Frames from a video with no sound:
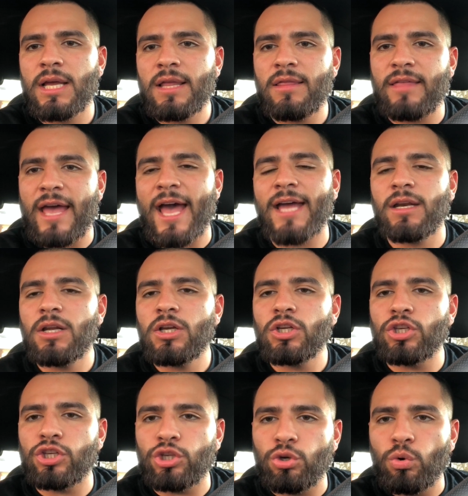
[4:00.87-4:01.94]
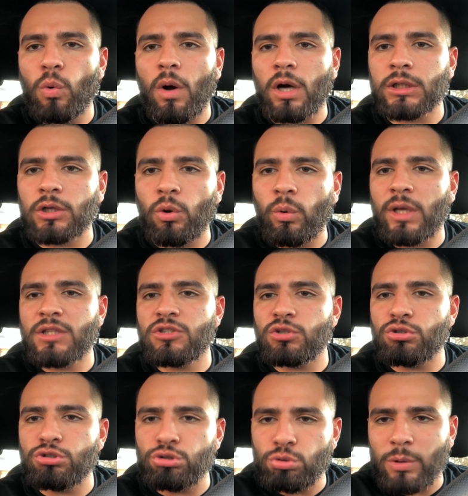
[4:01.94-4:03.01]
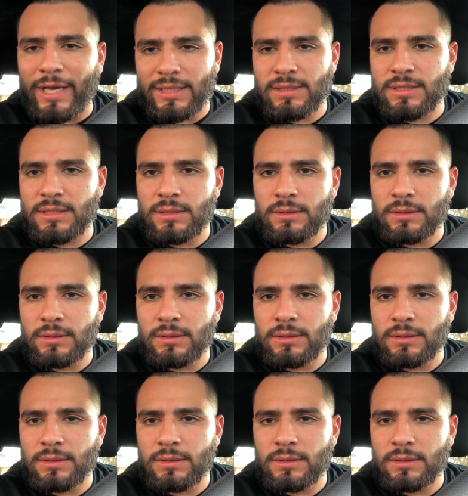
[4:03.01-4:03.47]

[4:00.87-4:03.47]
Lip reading: that you are going to do it,